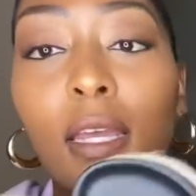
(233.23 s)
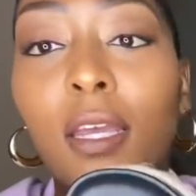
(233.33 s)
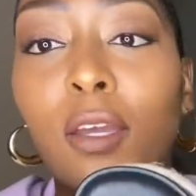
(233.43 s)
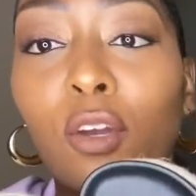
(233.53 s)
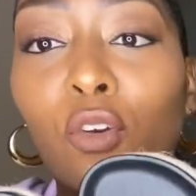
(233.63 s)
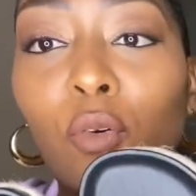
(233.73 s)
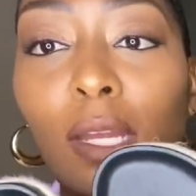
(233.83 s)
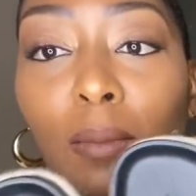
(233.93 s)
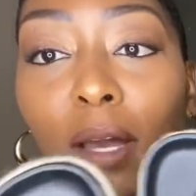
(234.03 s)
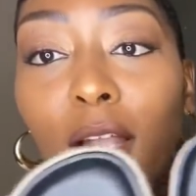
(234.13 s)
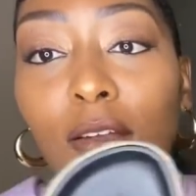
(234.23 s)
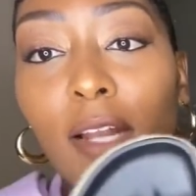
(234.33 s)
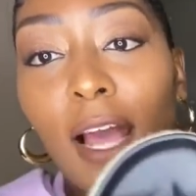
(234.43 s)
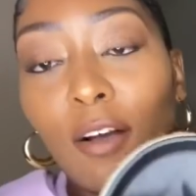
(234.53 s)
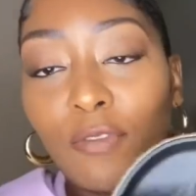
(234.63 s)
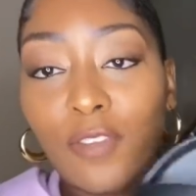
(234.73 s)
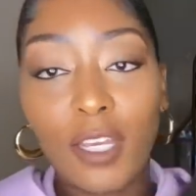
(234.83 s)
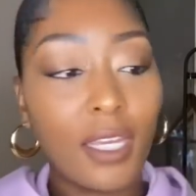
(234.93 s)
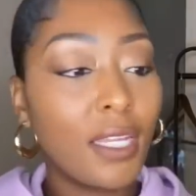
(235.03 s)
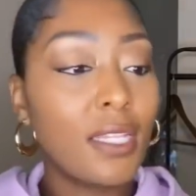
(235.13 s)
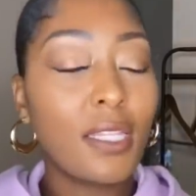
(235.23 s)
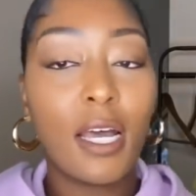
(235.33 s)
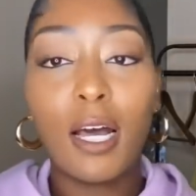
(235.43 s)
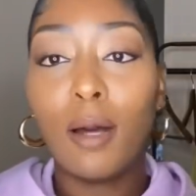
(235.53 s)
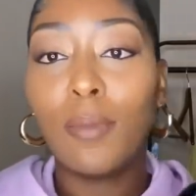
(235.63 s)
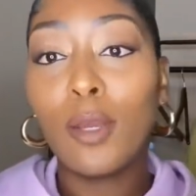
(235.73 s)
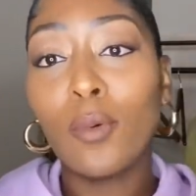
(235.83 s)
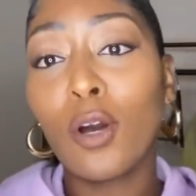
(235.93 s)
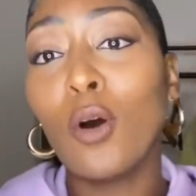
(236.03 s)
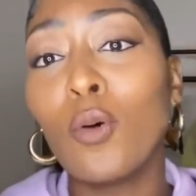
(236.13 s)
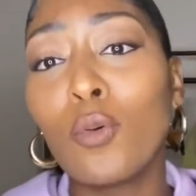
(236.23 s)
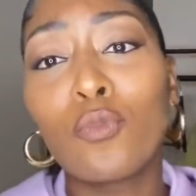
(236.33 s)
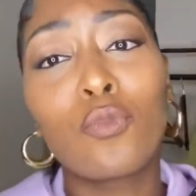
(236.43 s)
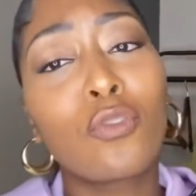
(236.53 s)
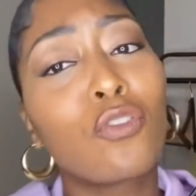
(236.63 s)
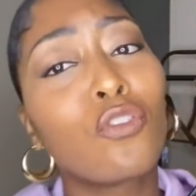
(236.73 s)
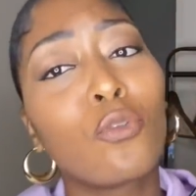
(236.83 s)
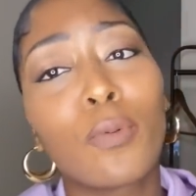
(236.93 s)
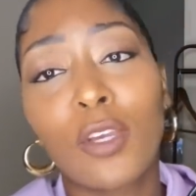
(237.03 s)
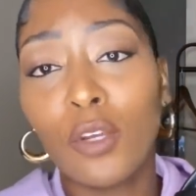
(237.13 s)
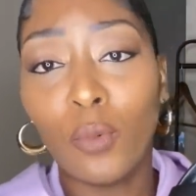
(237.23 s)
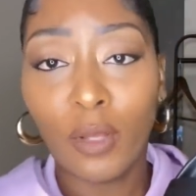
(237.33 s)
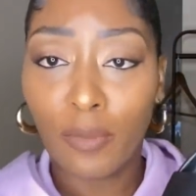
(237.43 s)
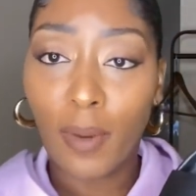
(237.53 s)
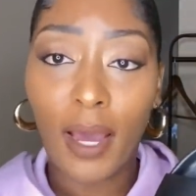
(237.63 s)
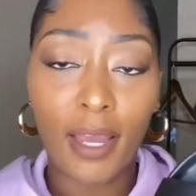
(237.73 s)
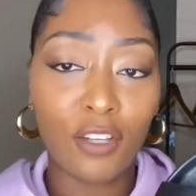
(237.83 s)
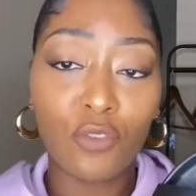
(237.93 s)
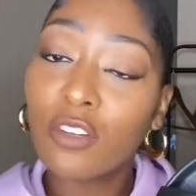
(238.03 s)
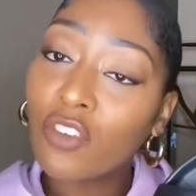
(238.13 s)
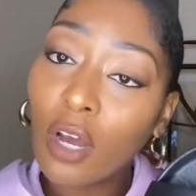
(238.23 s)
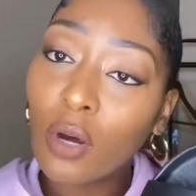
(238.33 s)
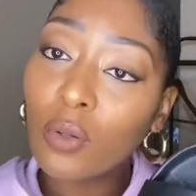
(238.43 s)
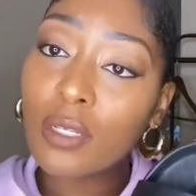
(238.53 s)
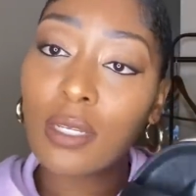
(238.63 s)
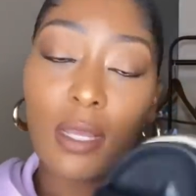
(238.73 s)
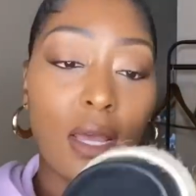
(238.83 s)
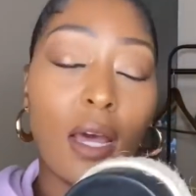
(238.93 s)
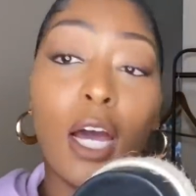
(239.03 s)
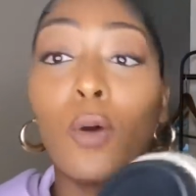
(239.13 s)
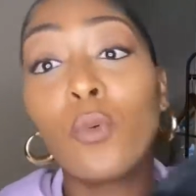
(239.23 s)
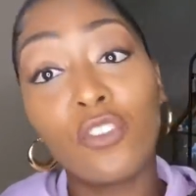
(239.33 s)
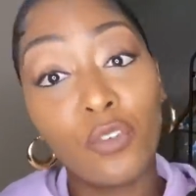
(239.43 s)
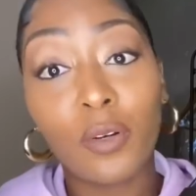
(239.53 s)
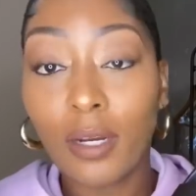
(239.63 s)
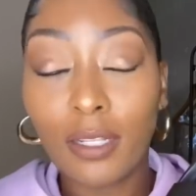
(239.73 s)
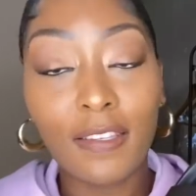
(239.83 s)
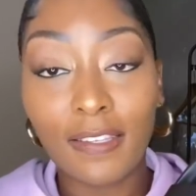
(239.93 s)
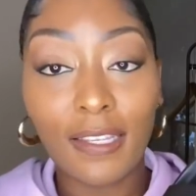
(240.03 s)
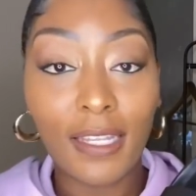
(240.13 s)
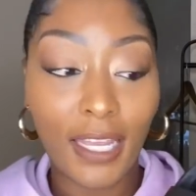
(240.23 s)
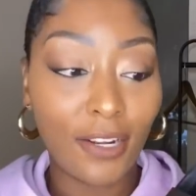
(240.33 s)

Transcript: cream colored outfits. Um, it will go super cute with my trench coat um, which you are going to see later.